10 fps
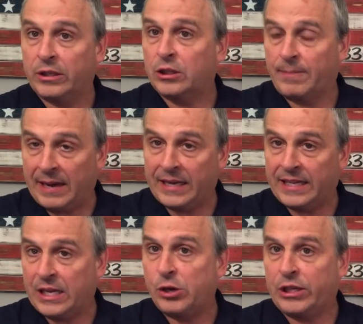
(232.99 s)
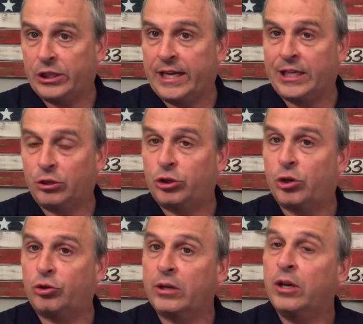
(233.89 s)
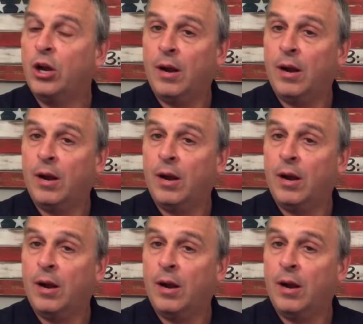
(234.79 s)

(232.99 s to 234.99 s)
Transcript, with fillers: There's a mandate that you educate your children,